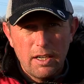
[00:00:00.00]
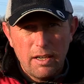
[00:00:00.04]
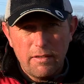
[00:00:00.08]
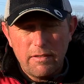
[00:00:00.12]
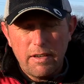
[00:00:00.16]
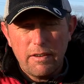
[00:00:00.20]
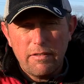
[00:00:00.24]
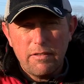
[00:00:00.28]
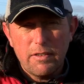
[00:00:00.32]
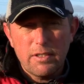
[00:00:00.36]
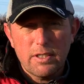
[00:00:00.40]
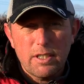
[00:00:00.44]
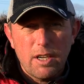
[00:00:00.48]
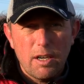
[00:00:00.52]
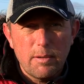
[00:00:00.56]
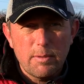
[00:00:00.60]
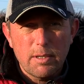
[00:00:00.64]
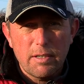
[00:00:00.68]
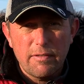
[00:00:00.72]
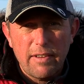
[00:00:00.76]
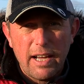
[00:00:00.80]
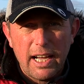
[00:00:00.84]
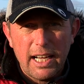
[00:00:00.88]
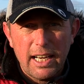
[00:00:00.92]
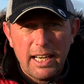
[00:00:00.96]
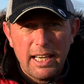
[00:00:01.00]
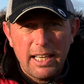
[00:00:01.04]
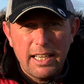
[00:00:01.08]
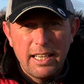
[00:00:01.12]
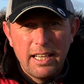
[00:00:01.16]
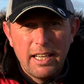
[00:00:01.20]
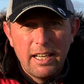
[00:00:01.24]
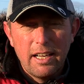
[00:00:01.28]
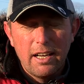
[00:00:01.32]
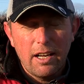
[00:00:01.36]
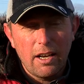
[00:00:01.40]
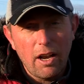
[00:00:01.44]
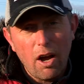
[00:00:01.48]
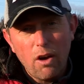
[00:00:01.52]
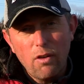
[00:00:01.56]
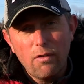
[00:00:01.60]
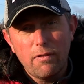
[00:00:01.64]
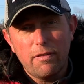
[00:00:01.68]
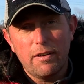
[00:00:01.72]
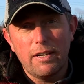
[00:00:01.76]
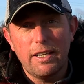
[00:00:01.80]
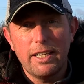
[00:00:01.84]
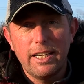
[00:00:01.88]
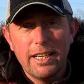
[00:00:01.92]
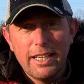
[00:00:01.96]
of different types of angling, and
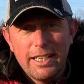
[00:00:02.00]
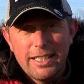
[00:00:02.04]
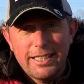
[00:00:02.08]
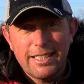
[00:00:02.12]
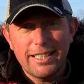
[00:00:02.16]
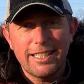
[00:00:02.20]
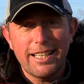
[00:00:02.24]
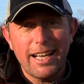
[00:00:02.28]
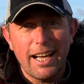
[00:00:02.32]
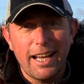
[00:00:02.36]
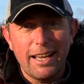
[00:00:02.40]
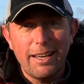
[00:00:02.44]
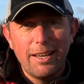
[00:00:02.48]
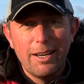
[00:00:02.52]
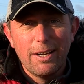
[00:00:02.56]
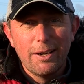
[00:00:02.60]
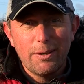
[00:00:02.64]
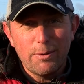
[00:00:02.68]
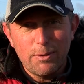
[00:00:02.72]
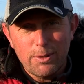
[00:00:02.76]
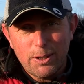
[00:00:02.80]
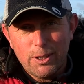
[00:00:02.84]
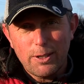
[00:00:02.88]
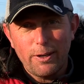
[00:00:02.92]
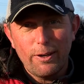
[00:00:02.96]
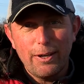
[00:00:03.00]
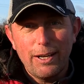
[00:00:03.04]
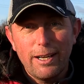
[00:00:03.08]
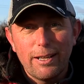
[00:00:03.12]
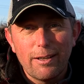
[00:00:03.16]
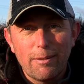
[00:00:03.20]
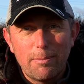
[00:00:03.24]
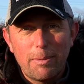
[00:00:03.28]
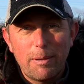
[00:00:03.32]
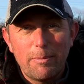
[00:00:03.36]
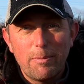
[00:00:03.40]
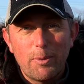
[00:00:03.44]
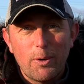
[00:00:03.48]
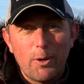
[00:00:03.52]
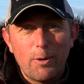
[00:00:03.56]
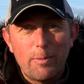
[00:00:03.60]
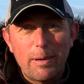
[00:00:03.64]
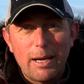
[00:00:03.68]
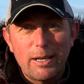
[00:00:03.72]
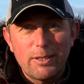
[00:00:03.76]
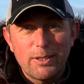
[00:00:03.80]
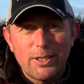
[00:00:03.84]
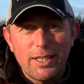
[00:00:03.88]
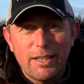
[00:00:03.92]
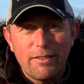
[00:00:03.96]
hopefully today we'll show you a little bit more
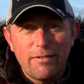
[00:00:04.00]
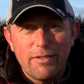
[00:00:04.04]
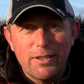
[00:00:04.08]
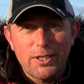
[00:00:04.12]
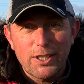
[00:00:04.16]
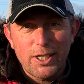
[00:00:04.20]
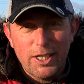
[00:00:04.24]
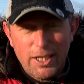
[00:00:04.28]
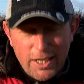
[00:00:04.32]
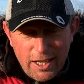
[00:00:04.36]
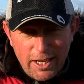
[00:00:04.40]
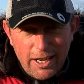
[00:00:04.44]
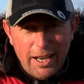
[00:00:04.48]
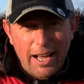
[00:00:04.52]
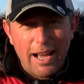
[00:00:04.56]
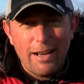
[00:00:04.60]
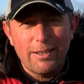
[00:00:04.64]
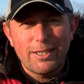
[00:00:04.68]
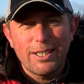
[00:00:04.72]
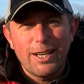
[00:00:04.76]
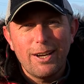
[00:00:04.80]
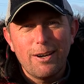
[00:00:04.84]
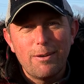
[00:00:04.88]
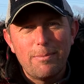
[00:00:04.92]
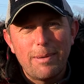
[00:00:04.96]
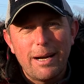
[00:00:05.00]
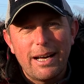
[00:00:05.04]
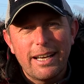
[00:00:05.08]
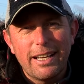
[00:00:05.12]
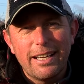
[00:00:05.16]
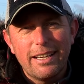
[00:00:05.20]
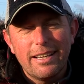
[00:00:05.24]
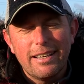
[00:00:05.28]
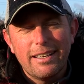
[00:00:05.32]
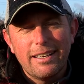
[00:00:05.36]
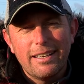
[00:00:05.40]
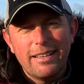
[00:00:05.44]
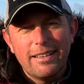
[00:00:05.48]
about jig fishing and how to go about it.